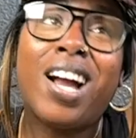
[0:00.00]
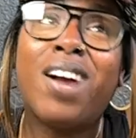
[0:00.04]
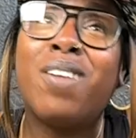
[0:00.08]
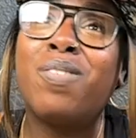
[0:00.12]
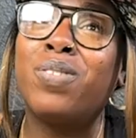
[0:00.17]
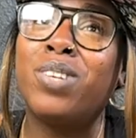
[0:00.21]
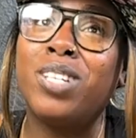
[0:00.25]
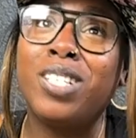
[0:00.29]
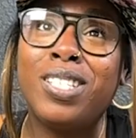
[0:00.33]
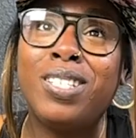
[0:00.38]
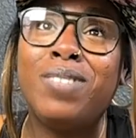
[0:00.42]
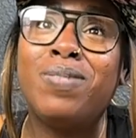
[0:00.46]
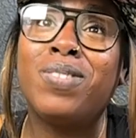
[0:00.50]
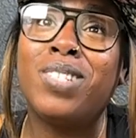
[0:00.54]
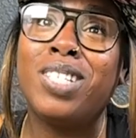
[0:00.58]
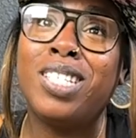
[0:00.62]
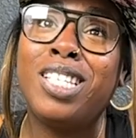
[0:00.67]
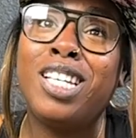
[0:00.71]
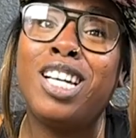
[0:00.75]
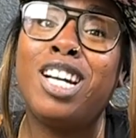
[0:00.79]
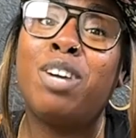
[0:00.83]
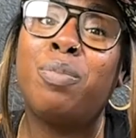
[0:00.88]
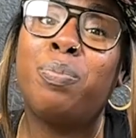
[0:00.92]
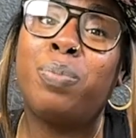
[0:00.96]
I
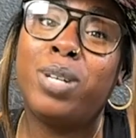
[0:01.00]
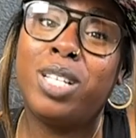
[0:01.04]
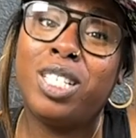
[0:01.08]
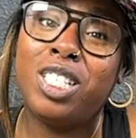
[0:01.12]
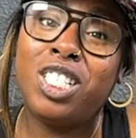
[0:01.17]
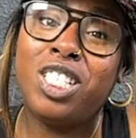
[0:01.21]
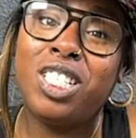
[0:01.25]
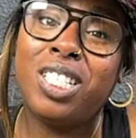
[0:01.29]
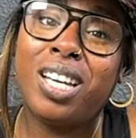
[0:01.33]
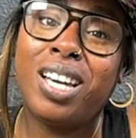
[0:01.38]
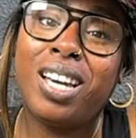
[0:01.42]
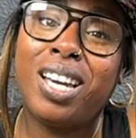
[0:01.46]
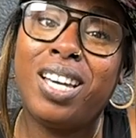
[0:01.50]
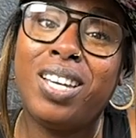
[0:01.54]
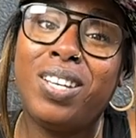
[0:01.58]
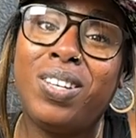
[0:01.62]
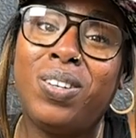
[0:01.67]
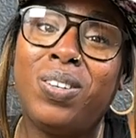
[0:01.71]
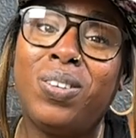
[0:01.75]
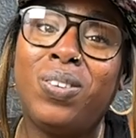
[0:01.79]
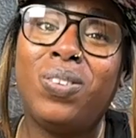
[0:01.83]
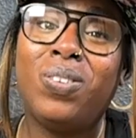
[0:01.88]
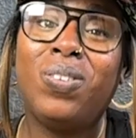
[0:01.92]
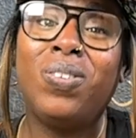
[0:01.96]
really appreciate
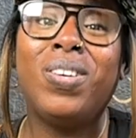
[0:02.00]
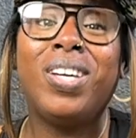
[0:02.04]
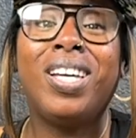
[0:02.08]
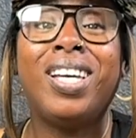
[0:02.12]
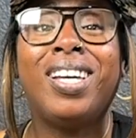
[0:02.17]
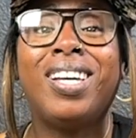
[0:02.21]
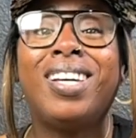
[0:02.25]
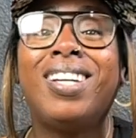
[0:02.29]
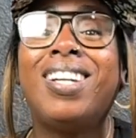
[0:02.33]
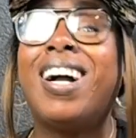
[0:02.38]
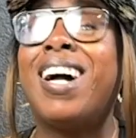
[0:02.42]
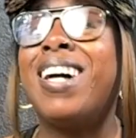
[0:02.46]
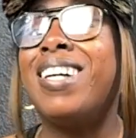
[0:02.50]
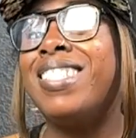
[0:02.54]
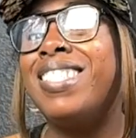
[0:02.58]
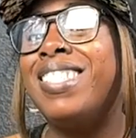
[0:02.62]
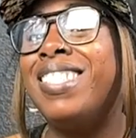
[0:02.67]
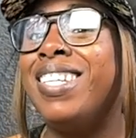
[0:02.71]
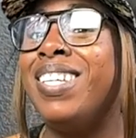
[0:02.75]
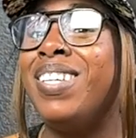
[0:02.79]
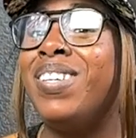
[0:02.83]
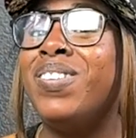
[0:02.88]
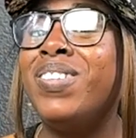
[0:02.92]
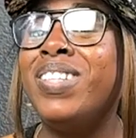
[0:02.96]
you, and I'll
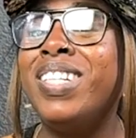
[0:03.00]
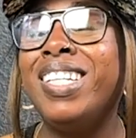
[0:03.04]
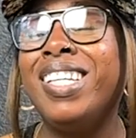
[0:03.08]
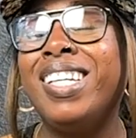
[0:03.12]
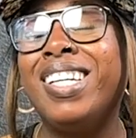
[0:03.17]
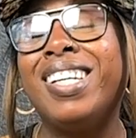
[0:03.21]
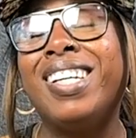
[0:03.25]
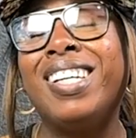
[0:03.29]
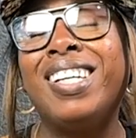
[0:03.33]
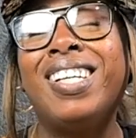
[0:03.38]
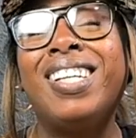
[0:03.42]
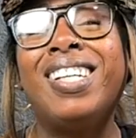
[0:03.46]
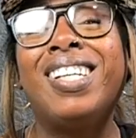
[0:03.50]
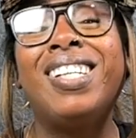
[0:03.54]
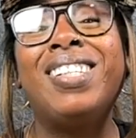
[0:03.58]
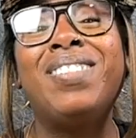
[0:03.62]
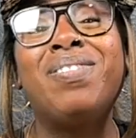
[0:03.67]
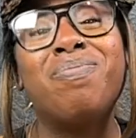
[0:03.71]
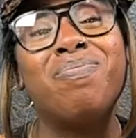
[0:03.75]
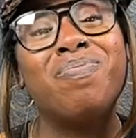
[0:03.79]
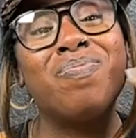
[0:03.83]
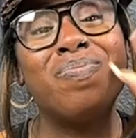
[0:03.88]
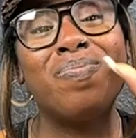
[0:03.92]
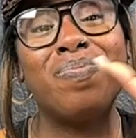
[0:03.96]
see you
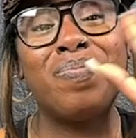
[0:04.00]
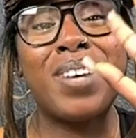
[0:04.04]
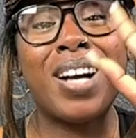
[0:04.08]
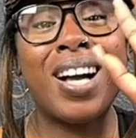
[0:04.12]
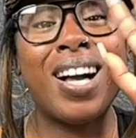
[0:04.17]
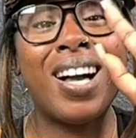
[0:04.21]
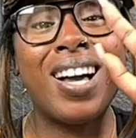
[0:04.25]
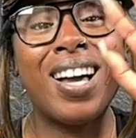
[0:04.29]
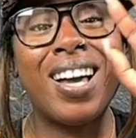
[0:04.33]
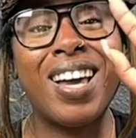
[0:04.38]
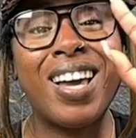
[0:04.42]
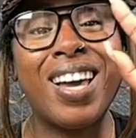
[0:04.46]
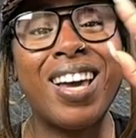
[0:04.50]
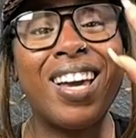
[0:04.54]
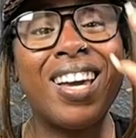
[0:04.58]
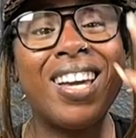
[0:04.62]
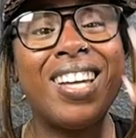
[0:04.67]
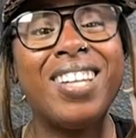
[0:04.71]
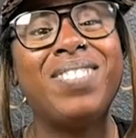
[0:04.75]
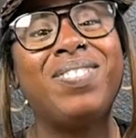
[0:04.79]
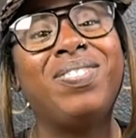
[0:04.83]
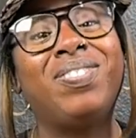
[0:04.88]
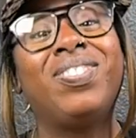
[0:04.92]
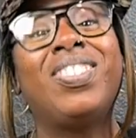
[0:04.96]
again.
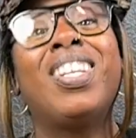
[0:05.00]
Bye.